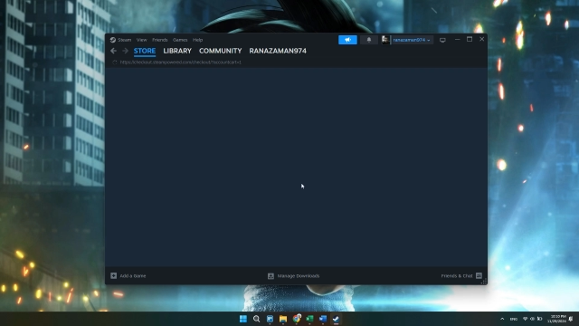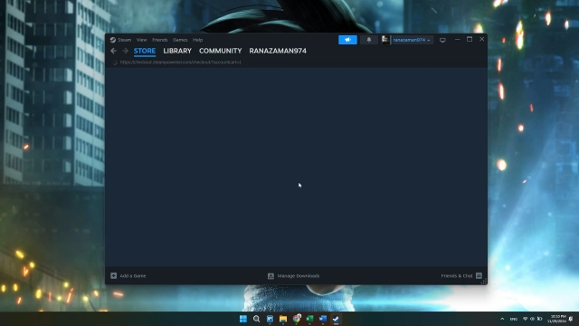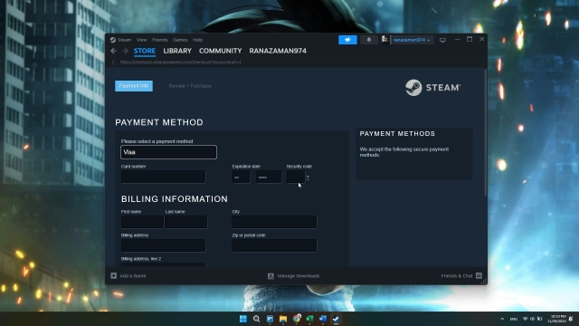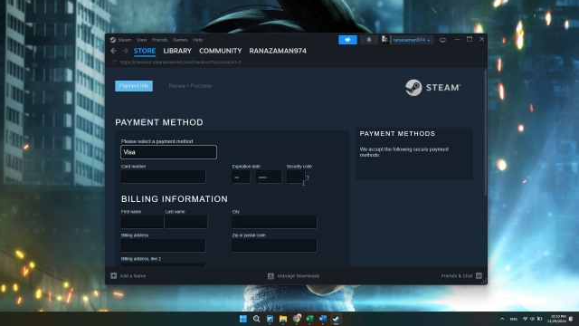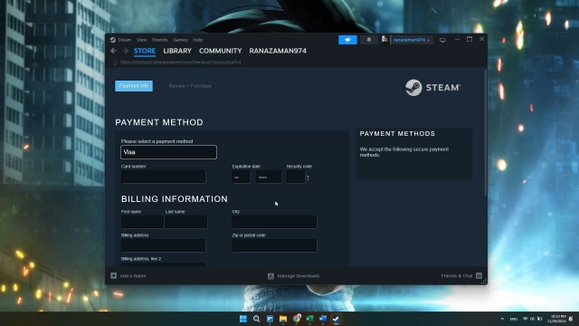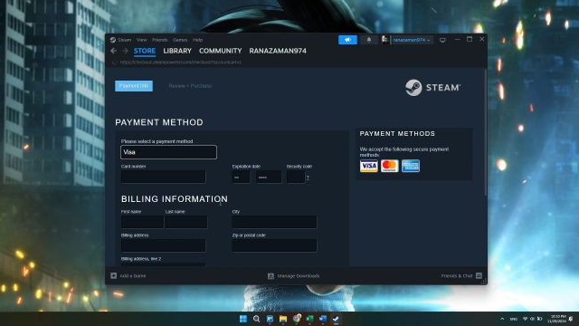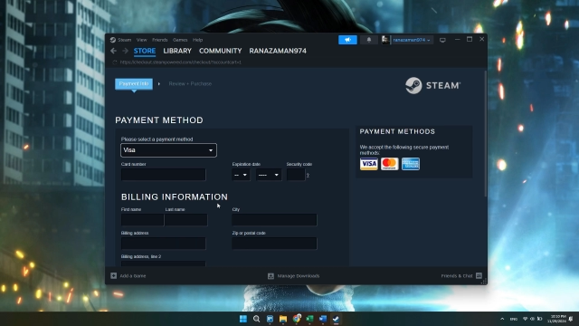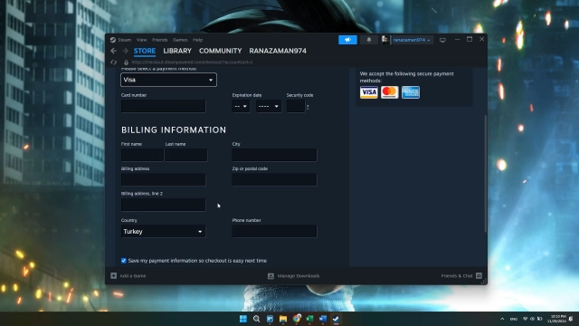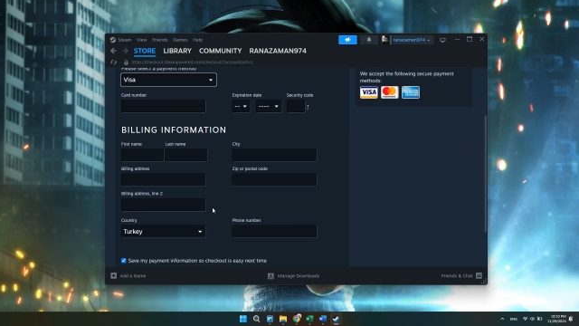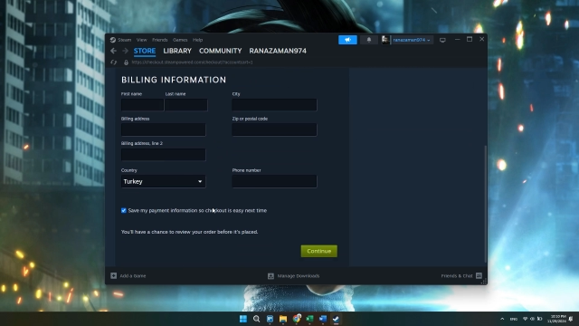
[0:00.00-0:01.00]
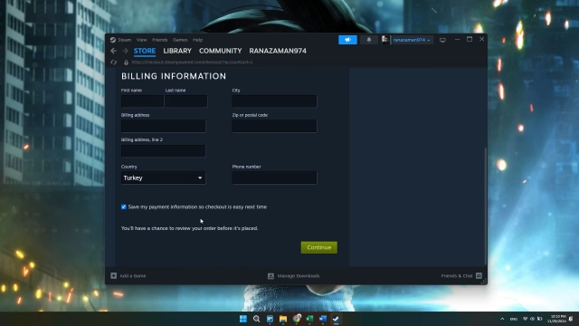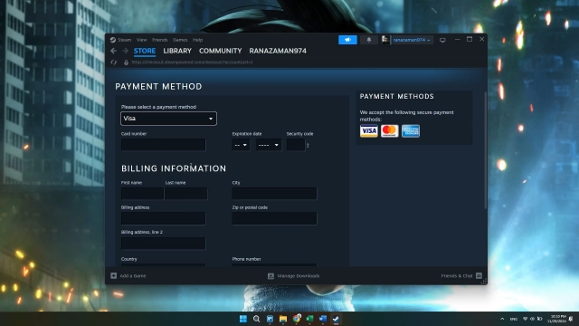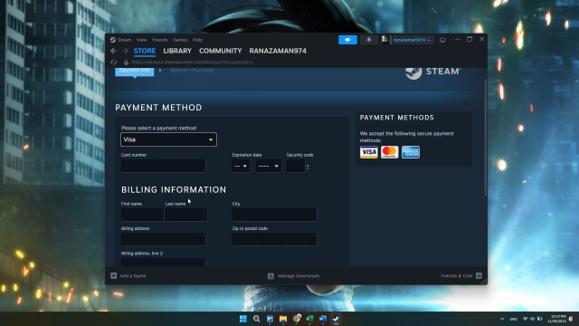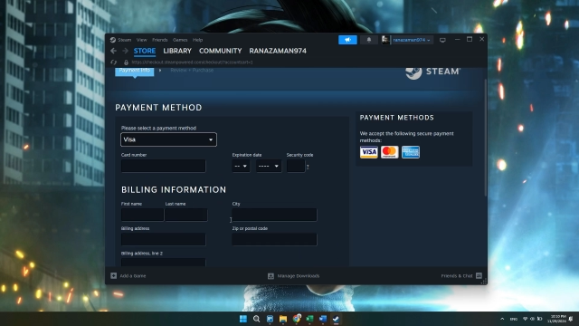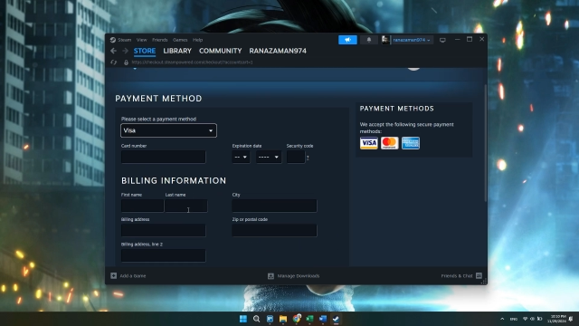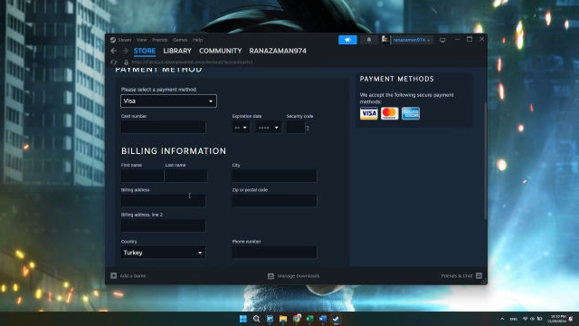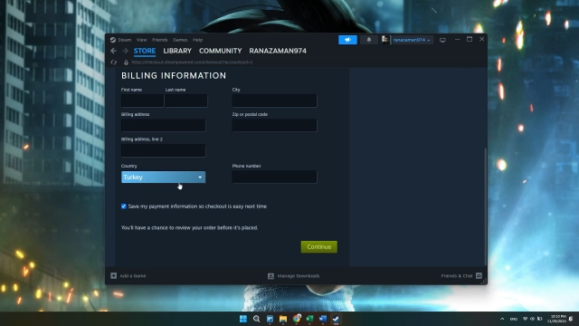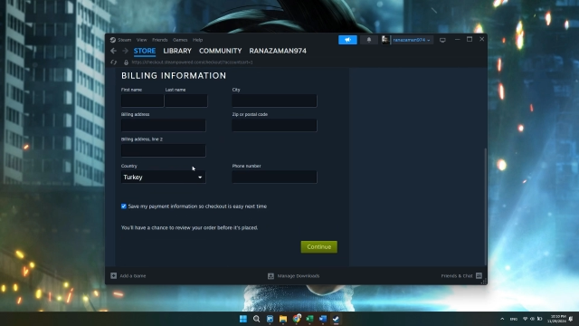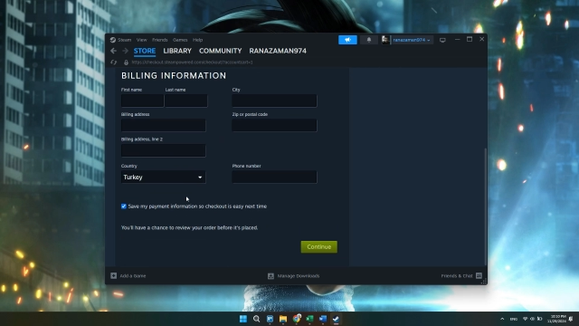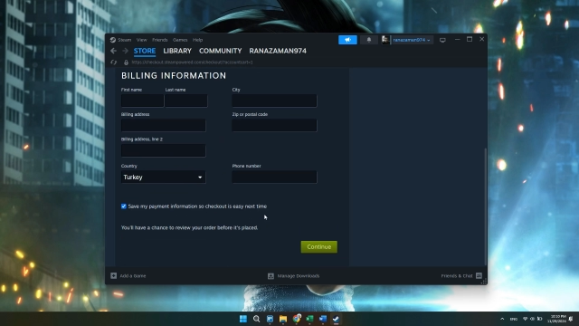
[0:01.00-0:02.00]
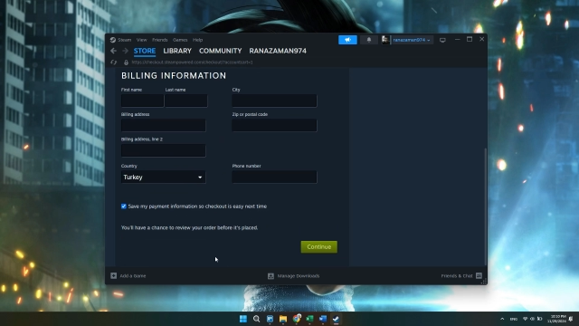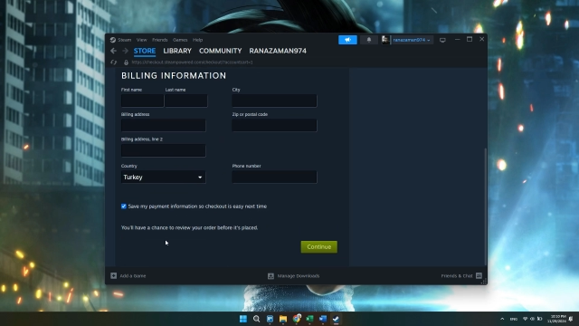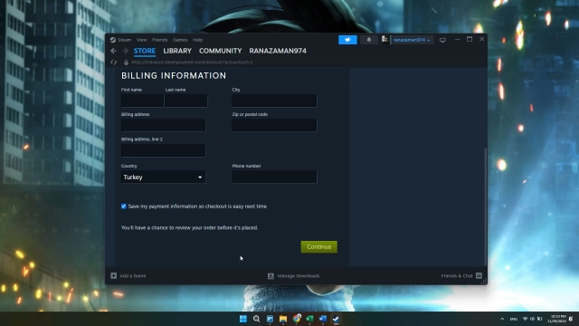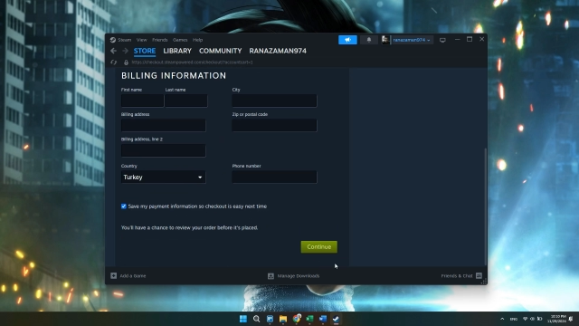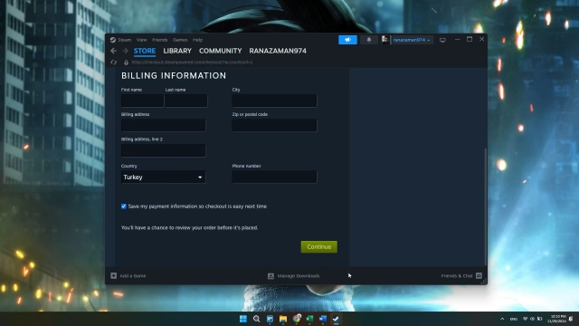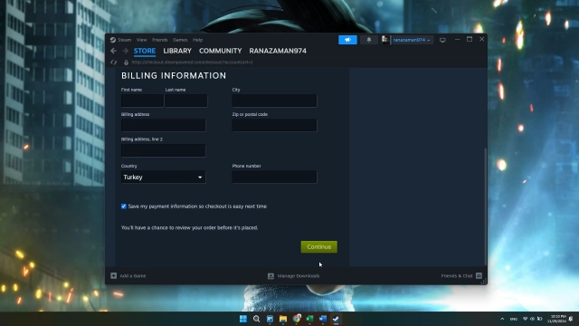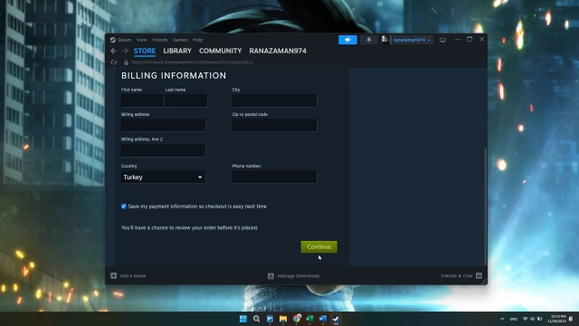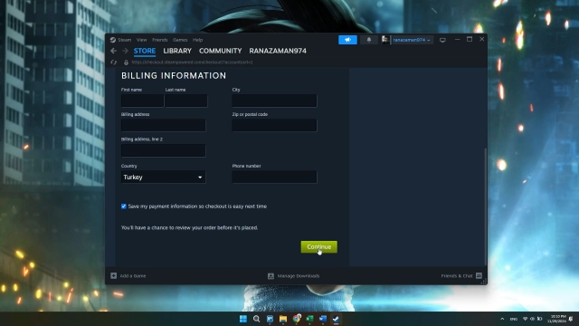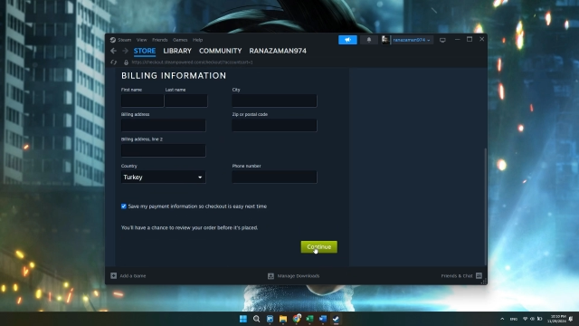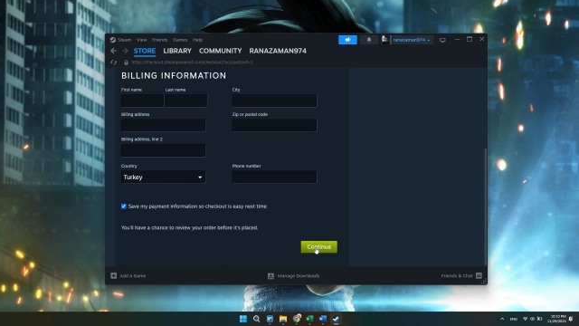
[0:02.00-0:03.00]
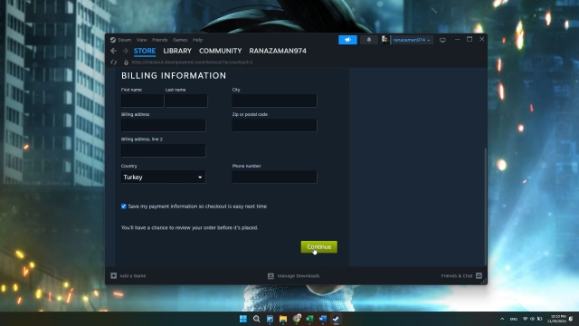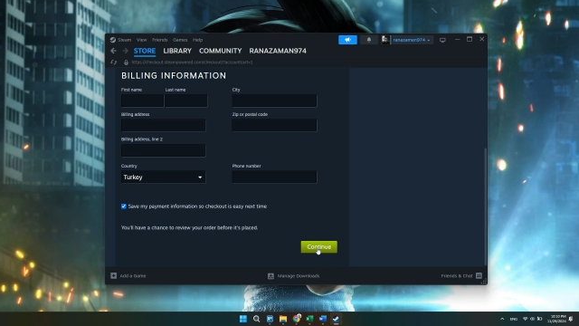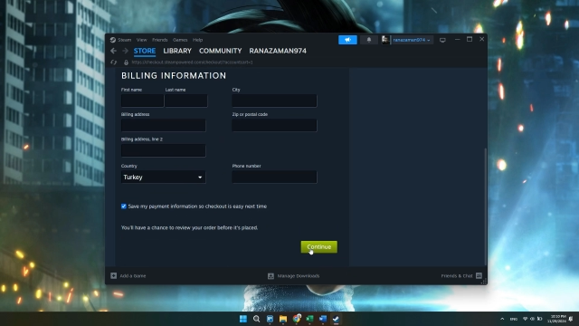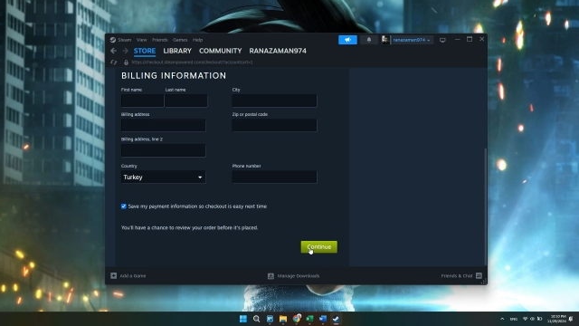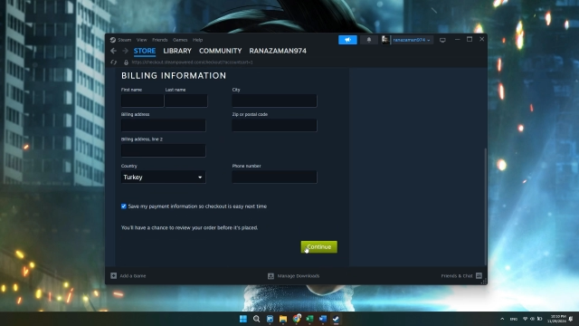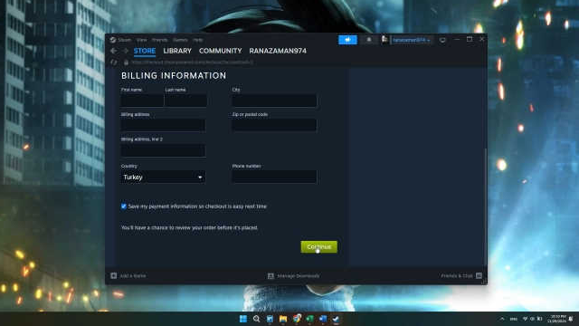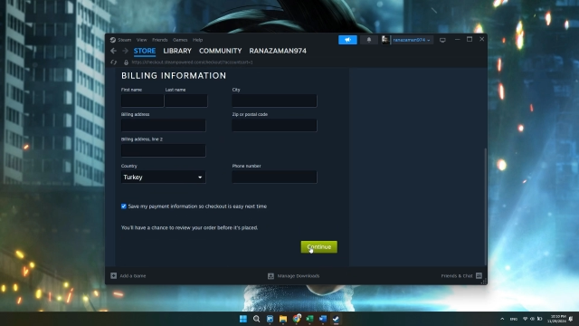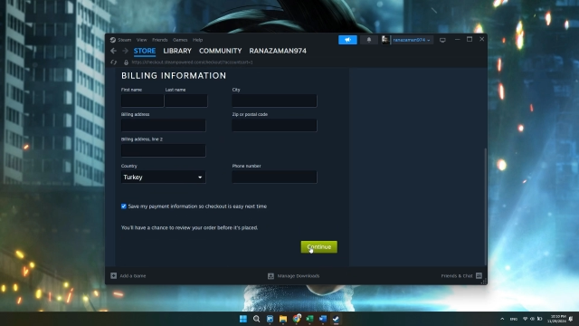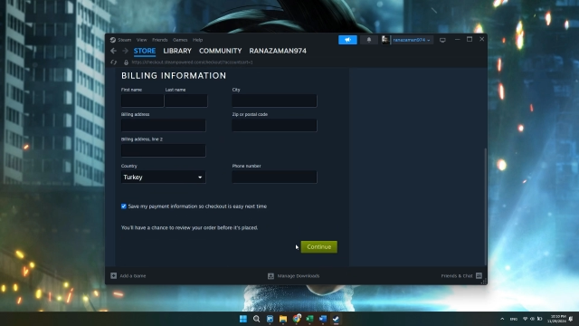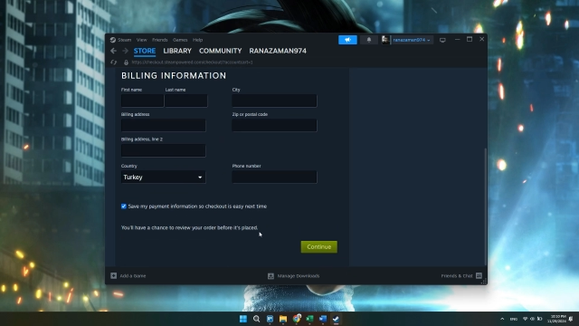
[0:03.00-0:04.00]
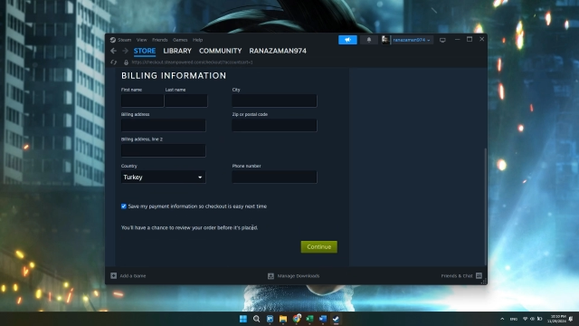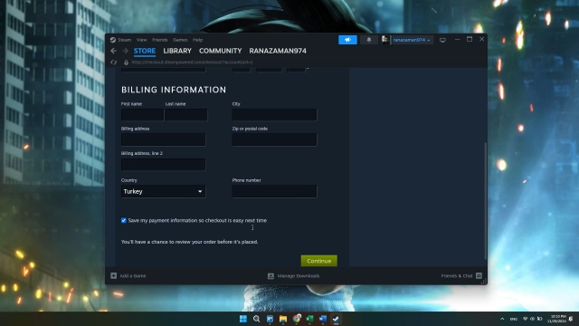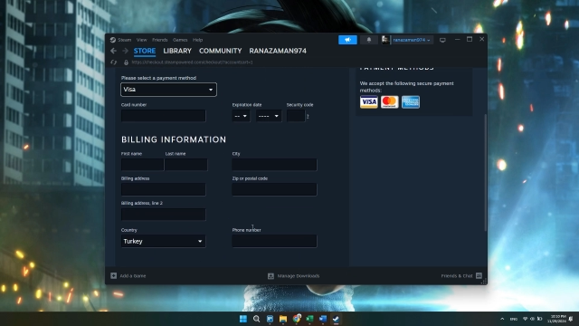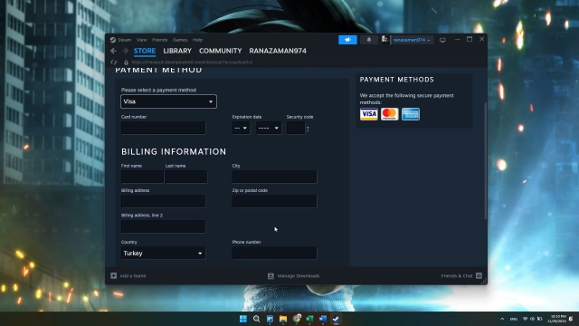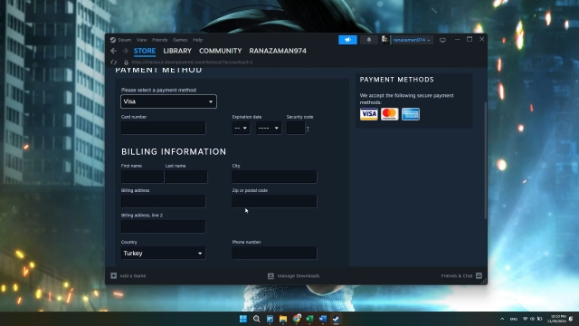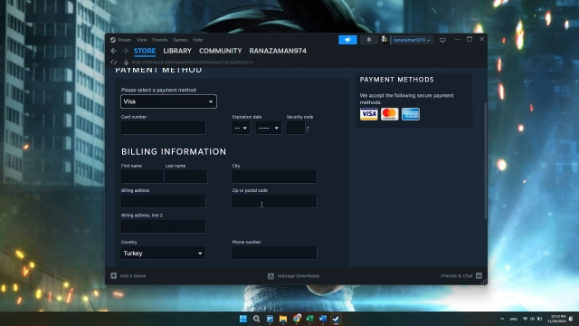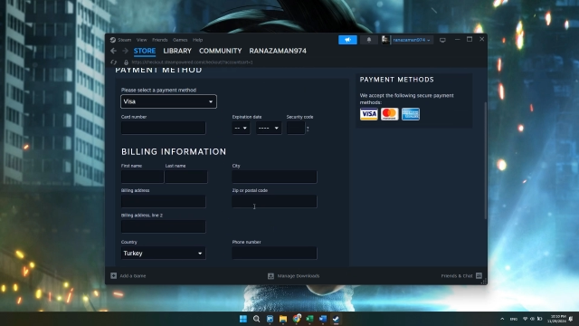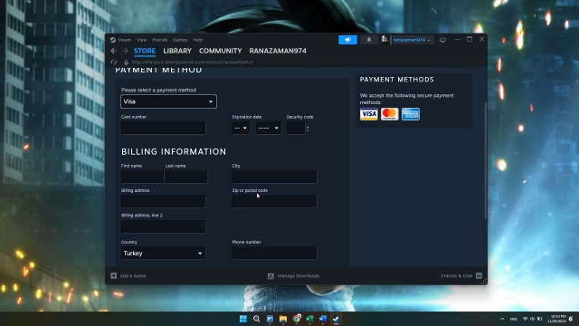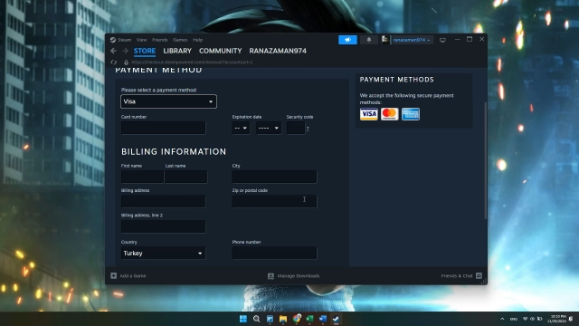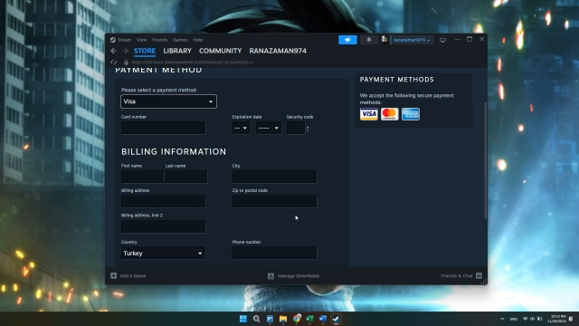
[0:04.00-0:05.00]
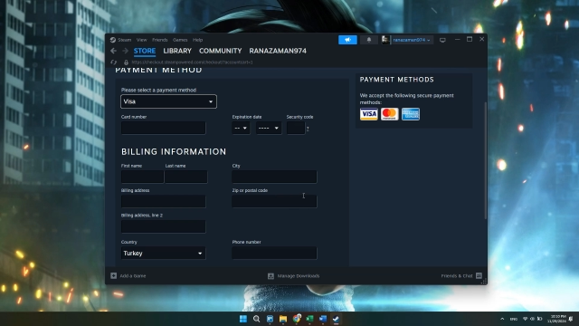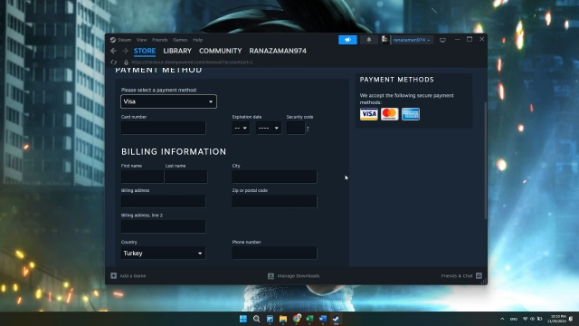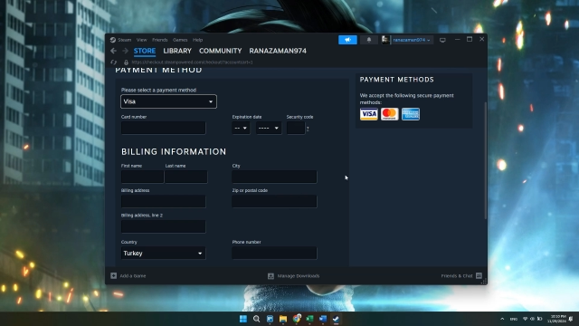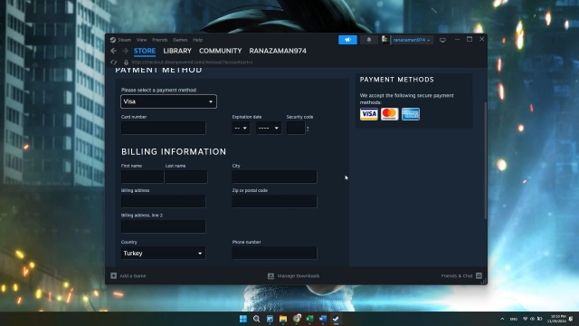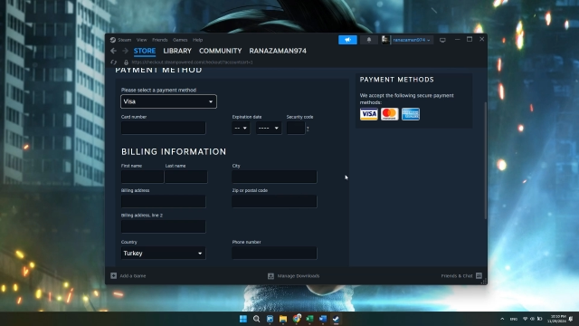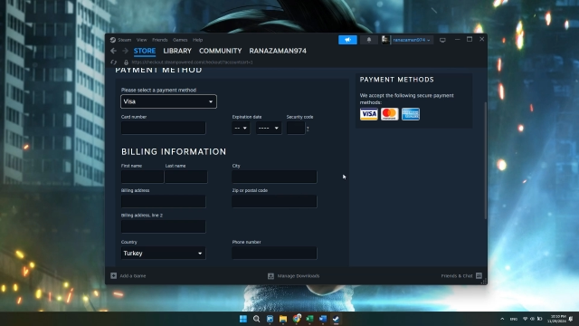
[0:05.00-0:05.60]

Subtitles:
No face is visible, so there are no lips to read.